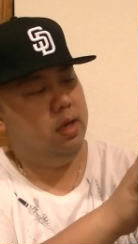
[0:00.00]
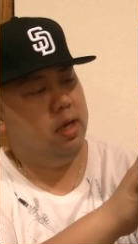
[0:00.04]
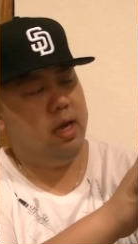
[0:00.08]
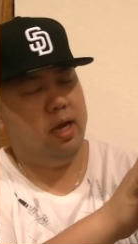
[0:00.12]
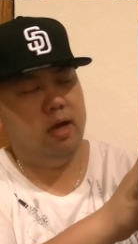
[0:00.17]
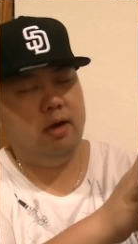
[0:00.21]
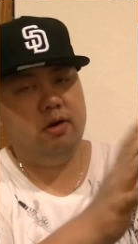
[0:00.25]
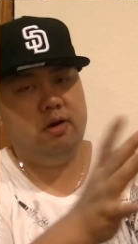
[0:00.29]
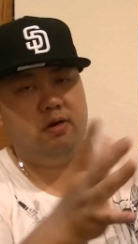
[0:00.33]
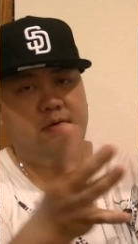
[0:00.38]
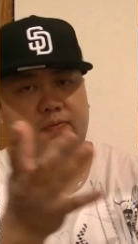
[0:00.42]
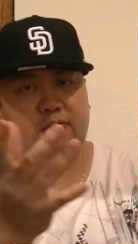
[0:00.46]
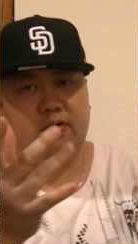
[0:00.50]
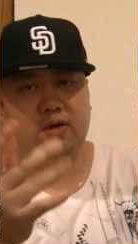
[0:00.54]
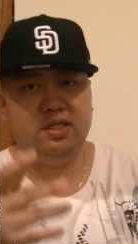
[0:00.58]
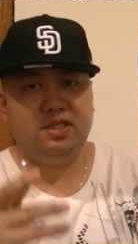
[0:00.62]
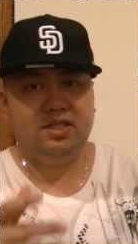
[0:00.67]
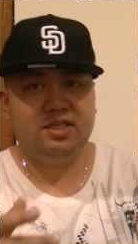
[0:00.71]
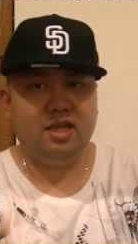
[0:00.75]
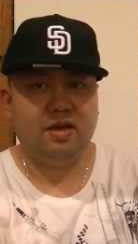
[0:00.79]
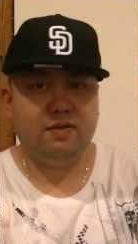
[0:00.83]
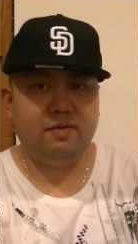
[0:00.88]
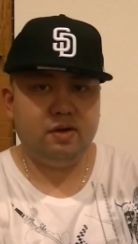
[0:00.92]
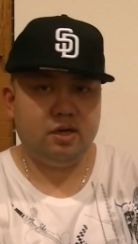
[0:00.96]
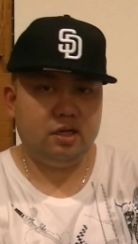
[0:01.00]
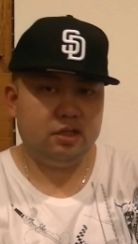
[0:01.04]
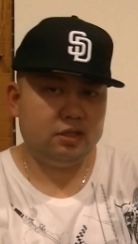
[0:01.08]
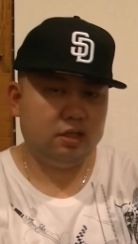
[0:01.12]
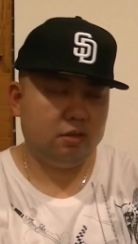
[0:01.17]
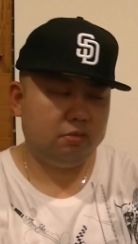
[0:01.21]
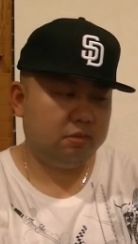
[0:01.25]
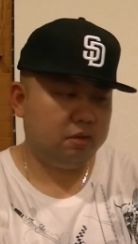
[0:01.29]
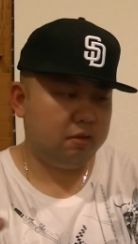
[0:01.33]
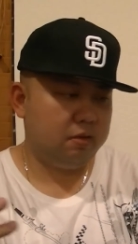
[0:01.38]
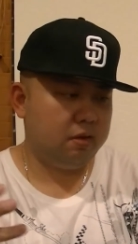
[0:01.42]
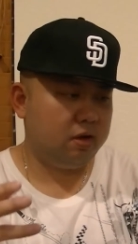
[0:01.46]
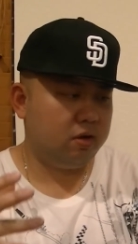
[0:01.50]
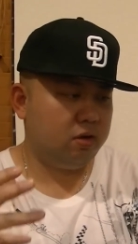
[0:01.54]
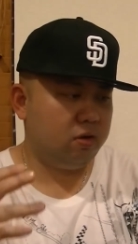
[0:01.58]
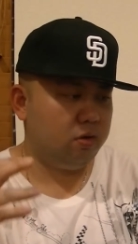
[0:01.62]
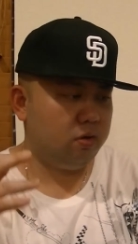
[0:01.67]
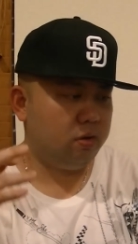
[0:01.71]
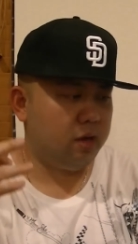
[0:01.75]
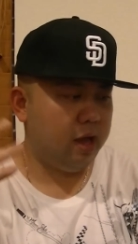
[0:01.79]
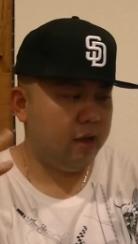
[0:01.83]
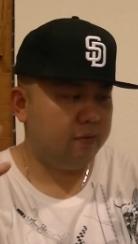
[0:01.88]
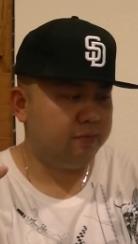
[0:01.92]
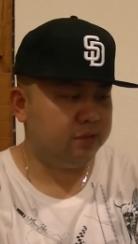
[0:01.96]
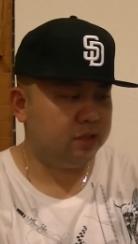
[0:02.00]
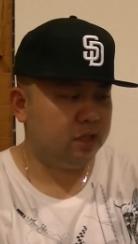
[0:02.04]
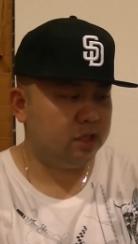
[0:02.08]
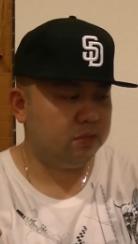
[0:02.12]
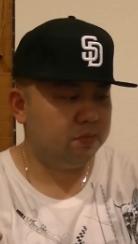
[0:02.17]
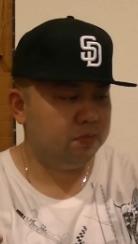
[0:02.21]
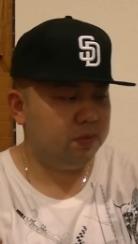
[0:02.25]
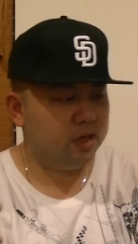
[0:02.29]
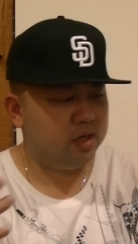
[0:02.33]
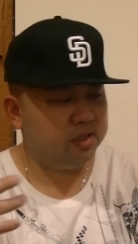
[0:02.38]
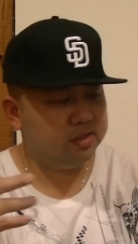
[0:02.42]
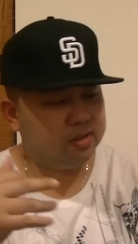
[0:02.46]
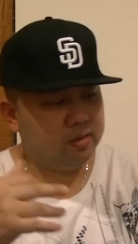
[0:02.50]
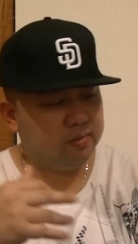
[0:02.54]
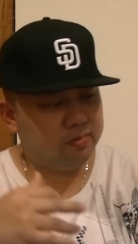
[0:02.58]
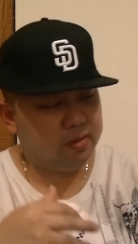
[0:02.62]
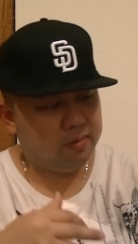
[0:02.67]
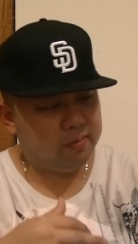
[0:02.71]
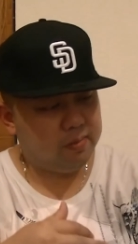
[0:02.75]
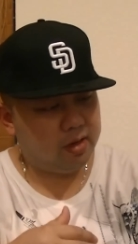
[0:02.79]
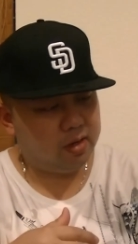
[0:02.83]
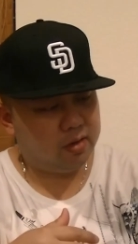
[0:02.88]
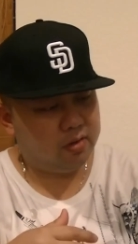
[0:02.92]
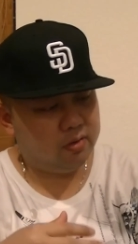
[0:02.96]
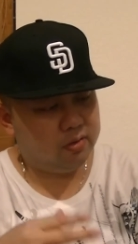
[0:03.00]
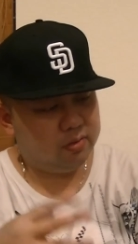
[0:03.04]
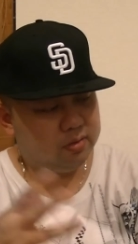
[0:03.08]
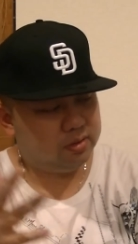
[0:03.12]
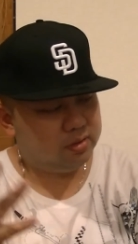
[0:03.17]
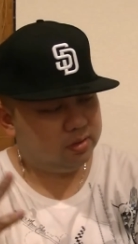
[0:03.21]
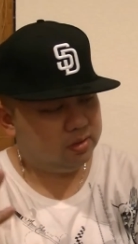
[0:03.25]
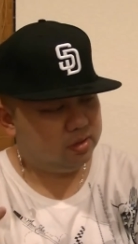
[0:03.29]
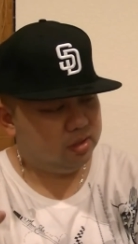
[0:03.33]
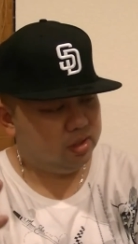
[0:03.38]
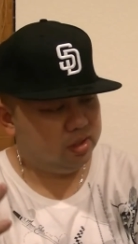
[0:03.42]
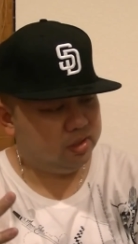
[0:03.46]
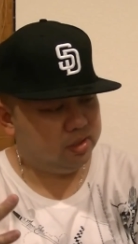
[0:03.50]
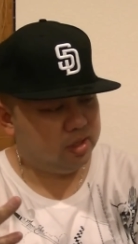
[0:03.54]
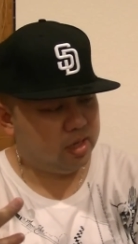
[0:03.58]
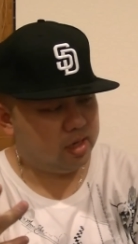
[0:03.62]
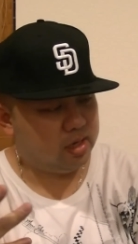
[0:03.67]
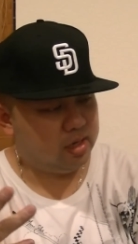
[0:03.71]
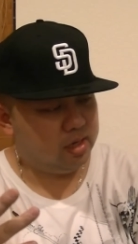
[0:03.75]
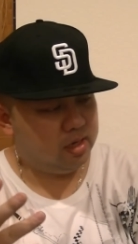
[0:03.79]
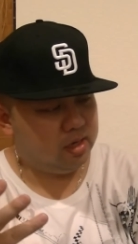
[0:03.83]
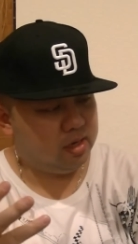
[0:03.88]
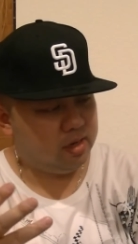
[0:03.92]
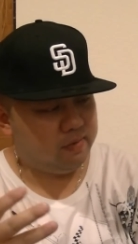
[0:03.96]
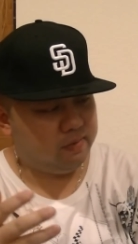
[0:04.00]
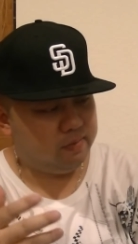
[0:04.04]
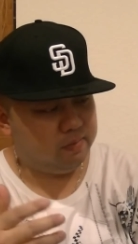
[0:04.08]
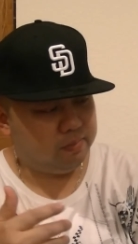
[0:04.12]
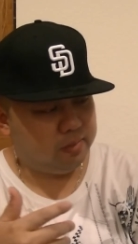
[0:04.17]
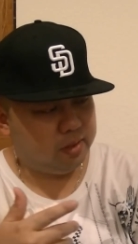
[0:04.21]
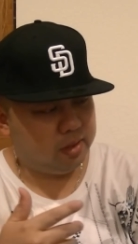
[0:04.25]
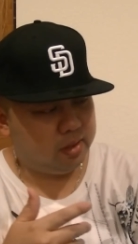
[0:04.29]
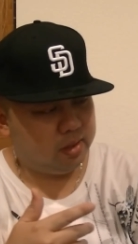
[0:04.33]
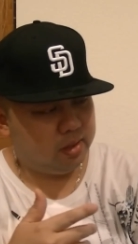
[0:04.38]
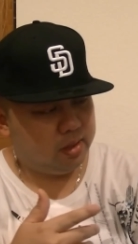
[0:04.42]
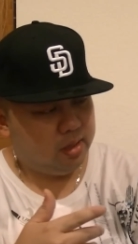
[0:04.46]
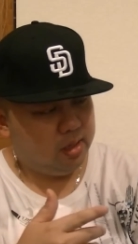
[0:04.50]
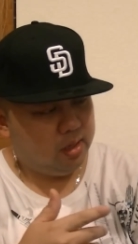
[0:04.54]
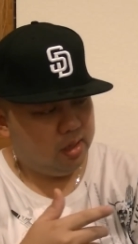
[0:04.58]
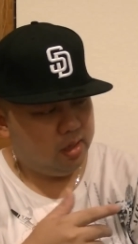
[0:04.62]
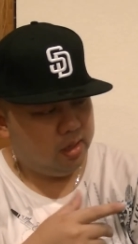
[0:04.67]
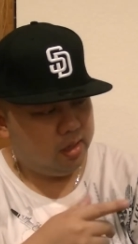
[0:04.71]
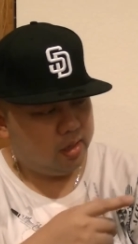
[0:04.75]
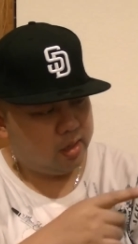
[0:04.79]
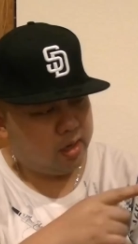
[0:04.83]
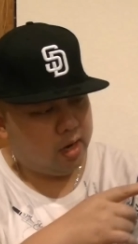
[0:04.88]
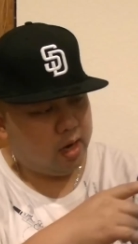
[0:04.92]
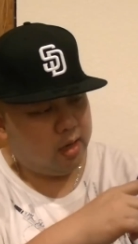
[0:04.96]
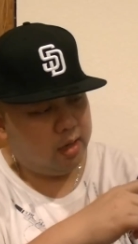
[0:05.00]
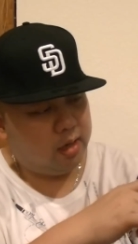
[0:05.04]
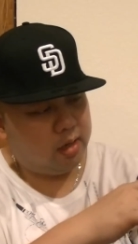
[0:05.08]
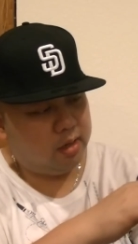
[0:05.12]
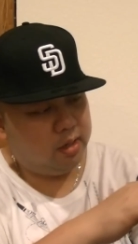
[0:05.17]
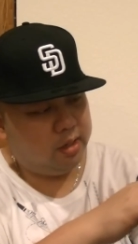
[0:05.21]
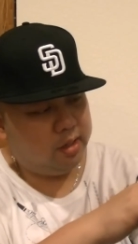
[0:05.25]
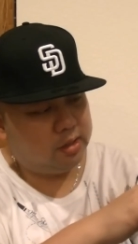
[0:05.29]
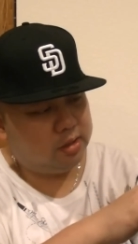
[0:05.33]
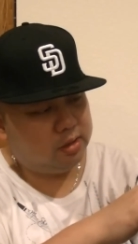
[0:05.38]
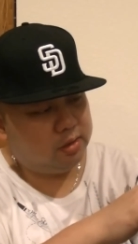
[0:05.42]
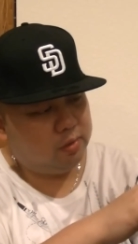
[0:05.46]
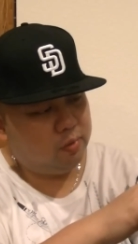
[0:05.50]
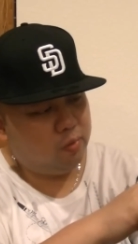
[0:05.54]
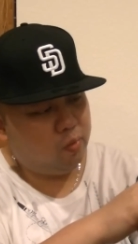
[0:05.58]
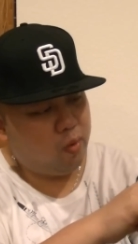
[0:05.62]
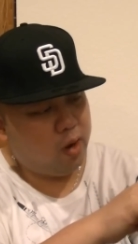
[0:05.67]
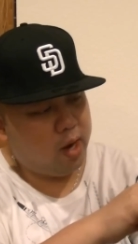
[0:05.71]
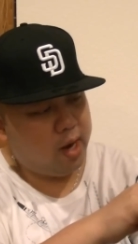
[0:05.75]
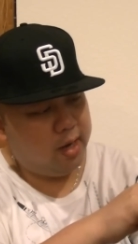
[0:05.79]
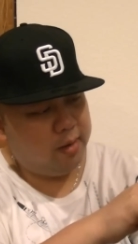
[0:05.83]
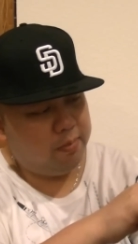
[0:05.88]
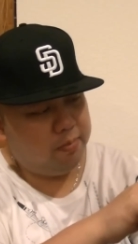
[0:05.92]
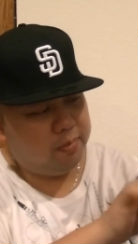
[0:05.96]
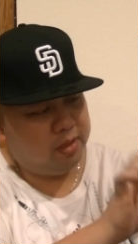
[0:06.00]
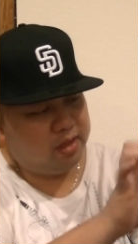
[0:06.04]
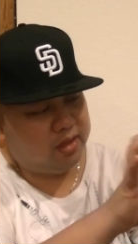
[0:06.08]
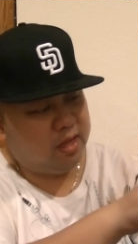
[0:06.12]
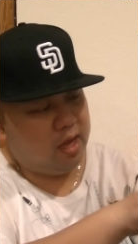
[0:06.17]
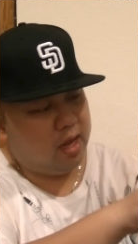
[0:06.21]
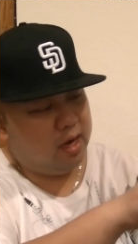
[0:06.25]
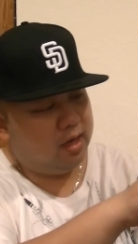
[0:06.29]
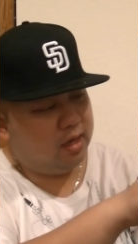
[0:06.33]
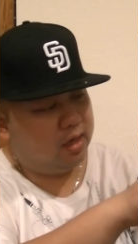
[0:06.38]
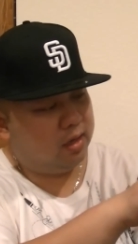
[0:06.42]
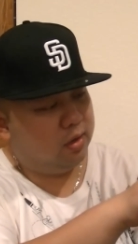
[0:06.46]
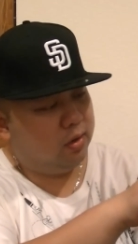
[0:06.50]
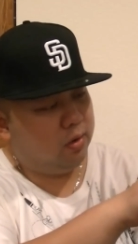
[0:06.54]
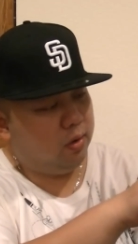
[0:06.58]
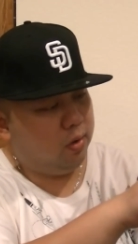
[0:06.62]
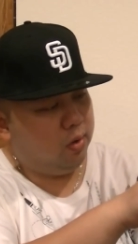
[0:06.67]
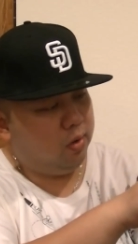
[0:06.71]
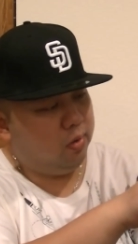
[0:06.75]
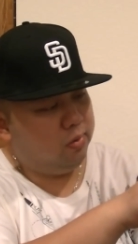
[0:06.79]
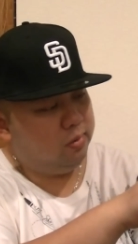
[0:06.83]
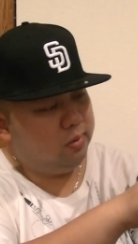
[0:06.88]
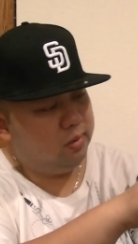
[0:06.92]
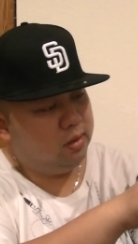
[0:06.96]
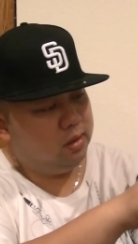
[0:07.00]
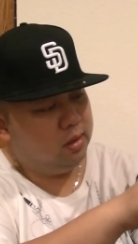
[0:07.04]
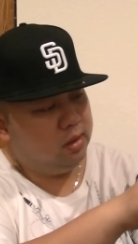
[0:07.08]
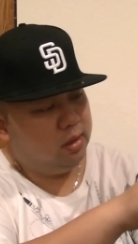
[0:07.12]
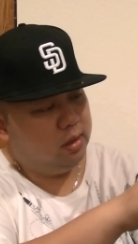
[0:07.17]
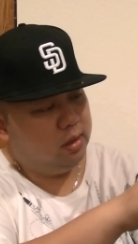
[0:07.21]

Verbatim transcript: I don't know, for the 7 or something I go half size bigger, sometimes I go exactly 11, but color is white, metallic gold,